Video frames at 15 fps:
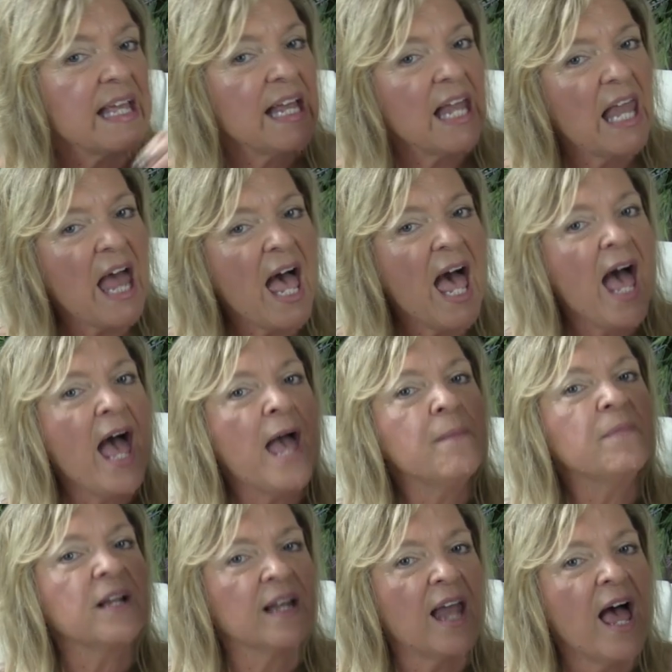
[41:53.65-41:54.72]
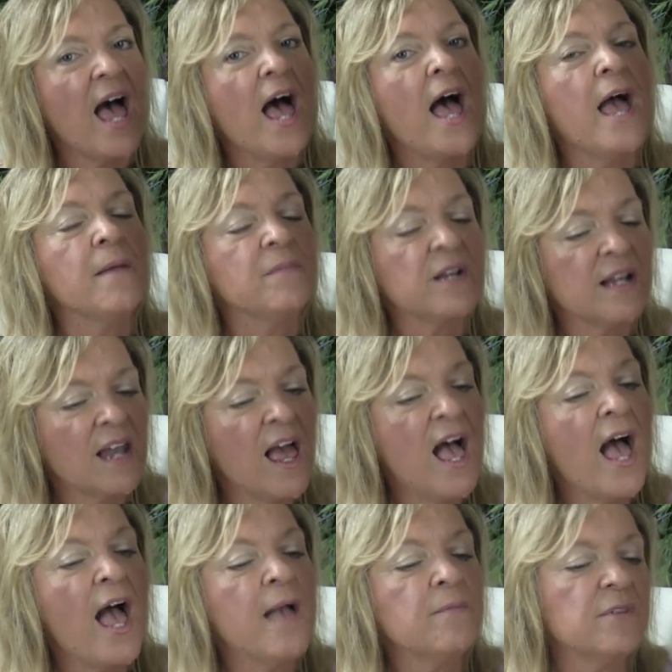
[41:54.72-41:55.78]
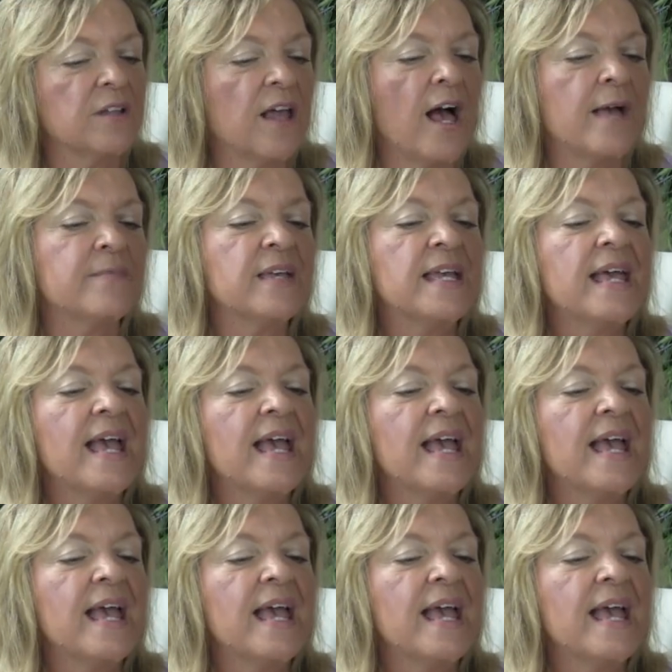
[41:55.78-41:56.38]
Climb, climb, climb, climb.